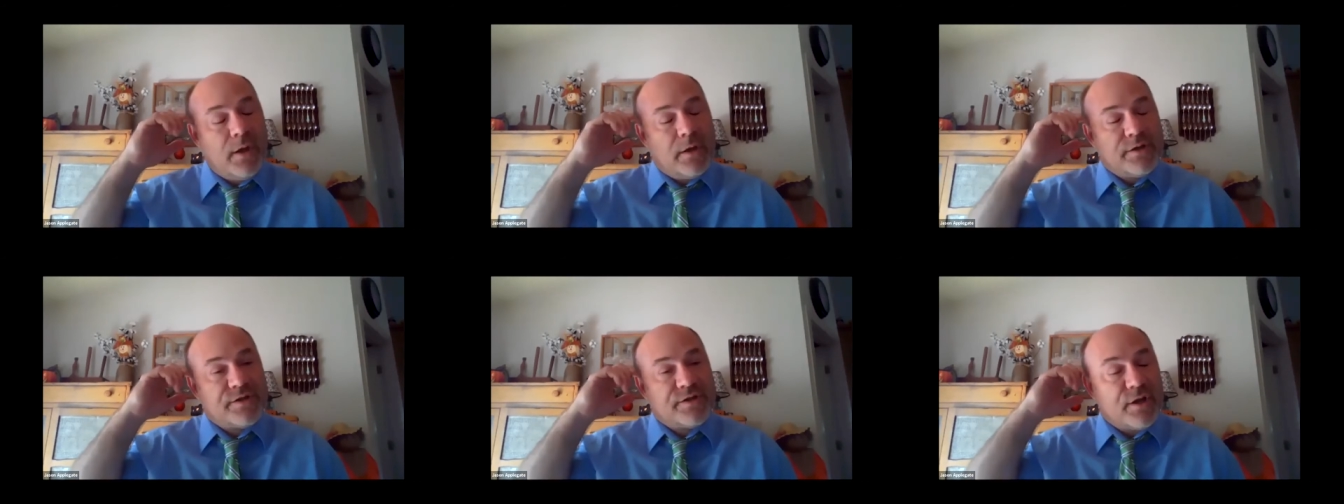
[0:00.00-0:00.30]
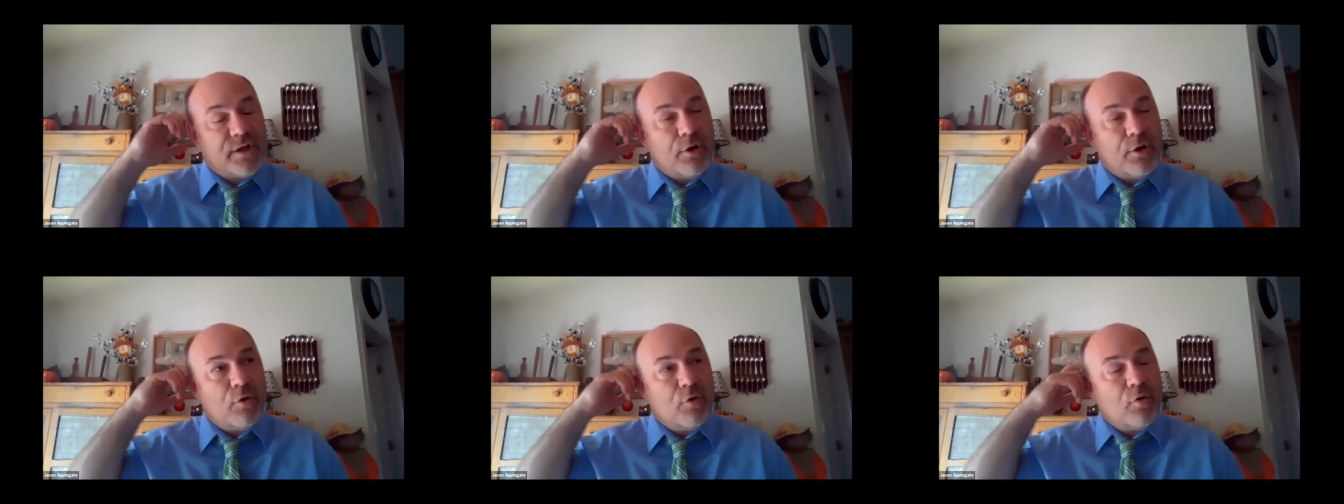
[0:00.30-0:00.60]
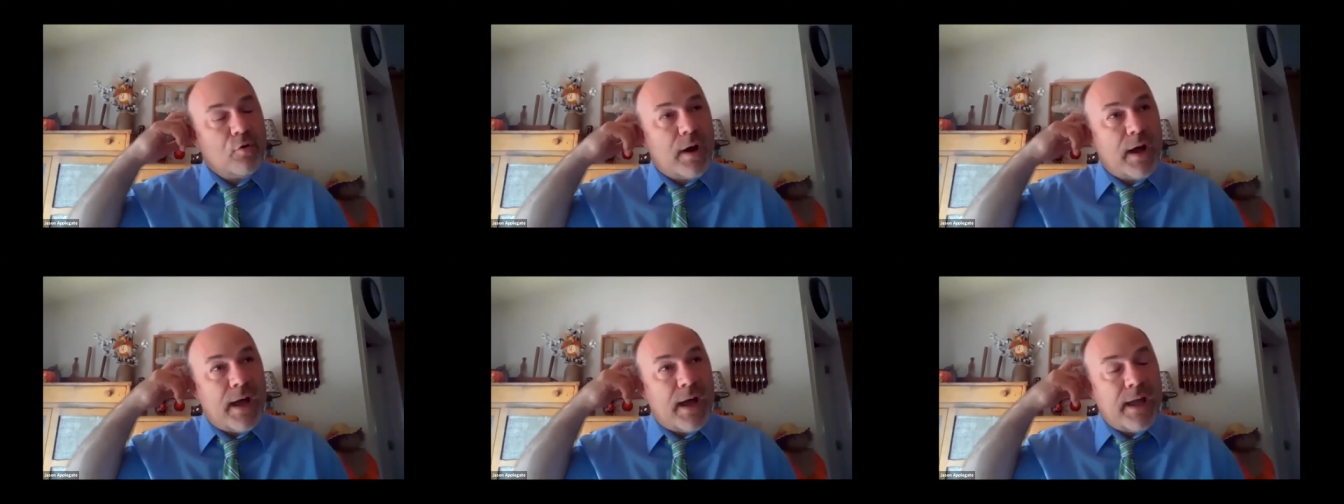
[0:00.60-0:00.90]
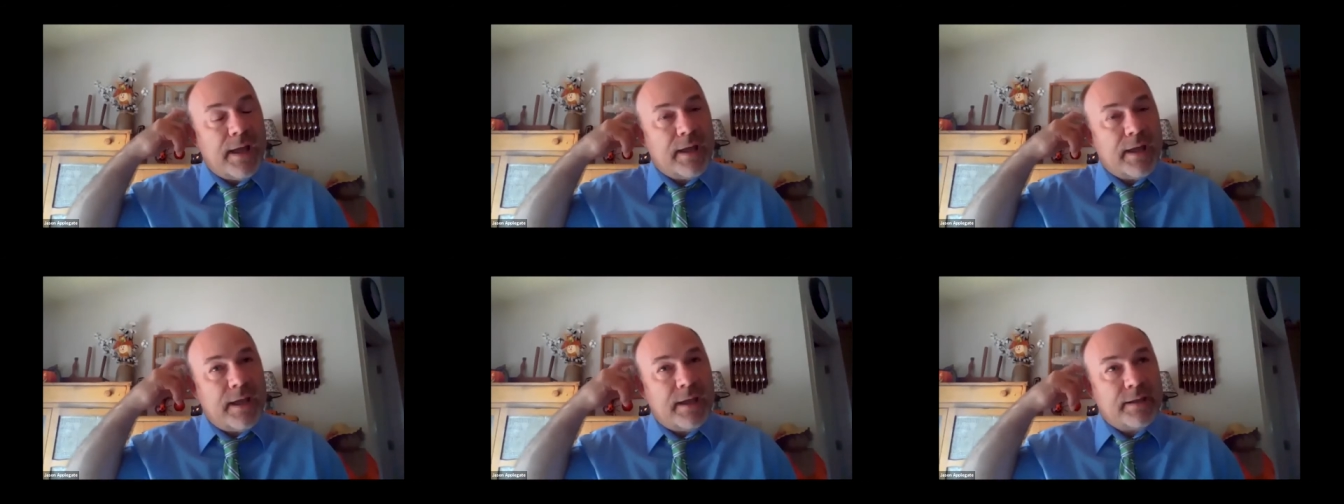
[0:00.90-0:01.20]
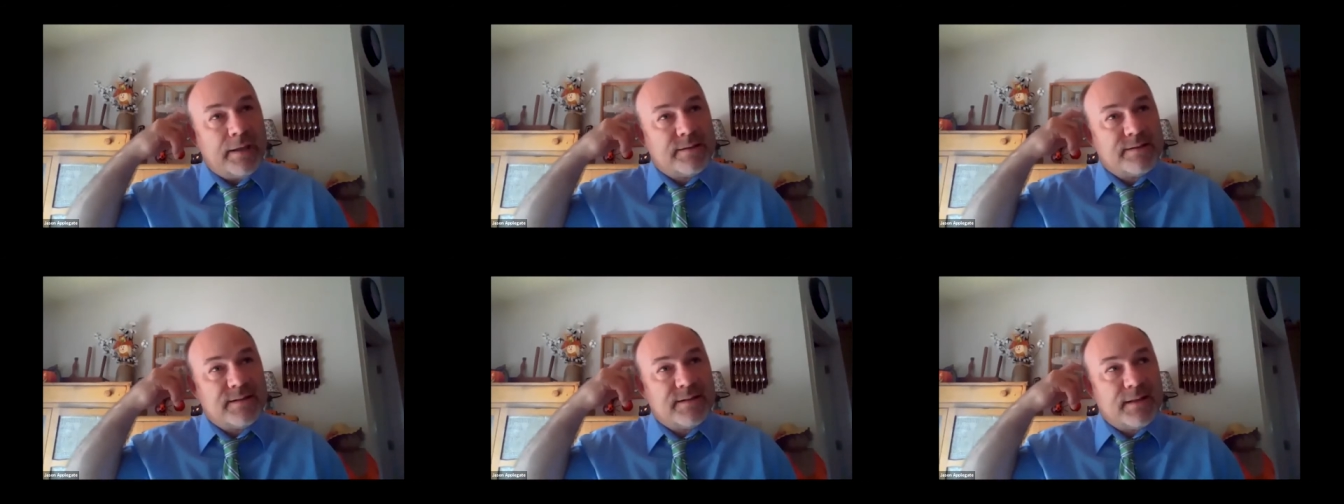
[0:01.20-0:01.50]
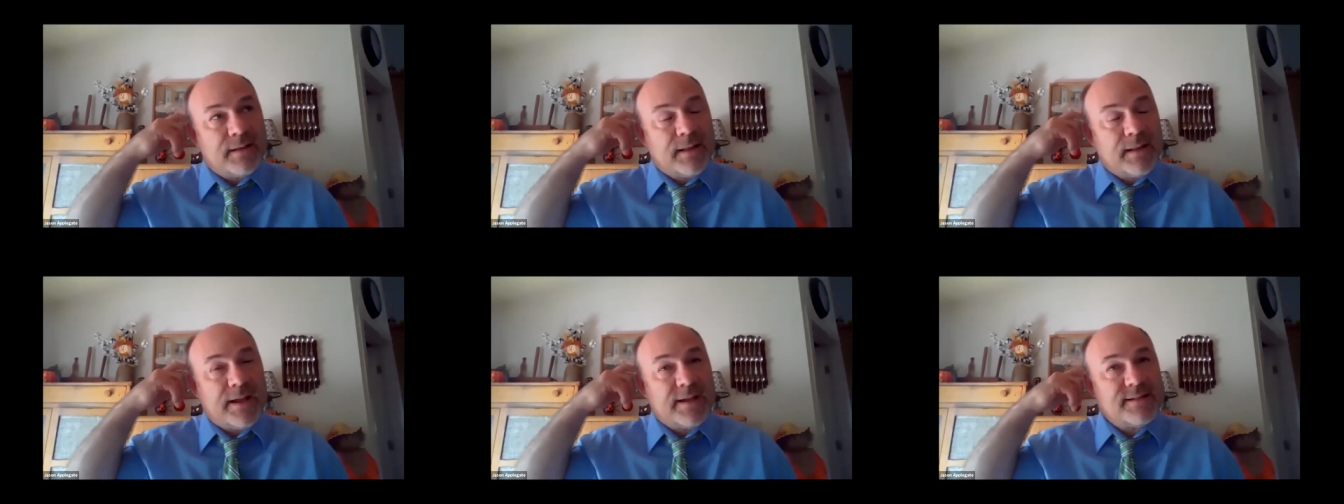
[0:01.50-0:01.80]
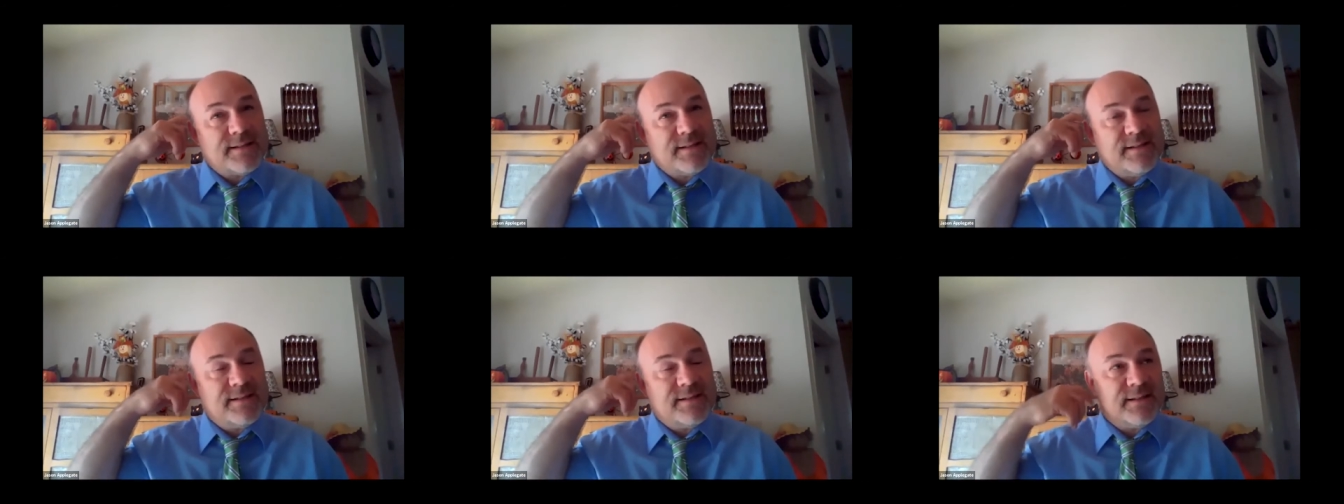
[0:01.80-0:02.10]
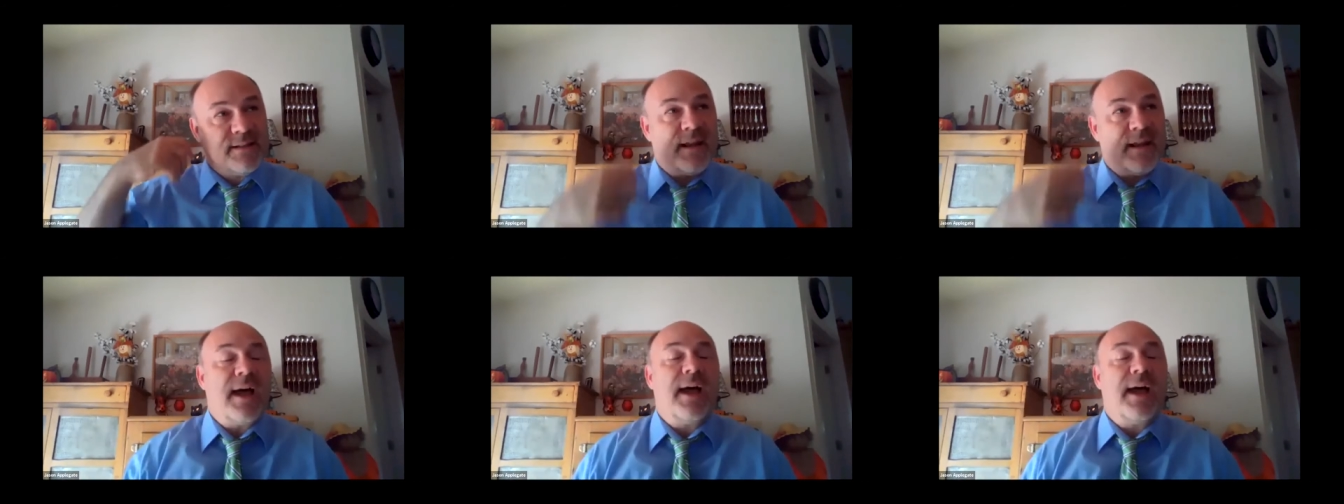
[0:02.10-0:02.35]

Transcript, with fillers: So I, at Lexington,